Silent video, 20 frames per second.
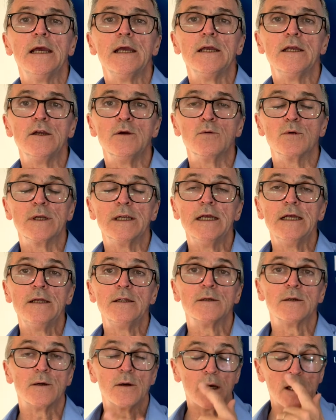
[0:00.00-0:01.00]
You will
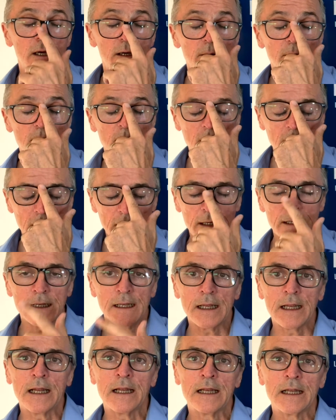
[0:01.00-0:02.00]
need
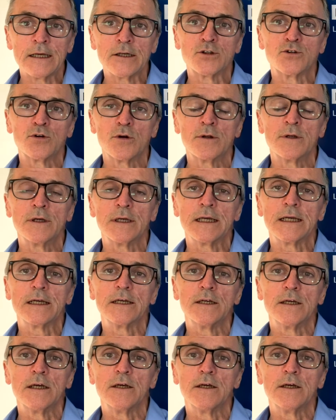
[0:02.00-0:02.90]
an electronic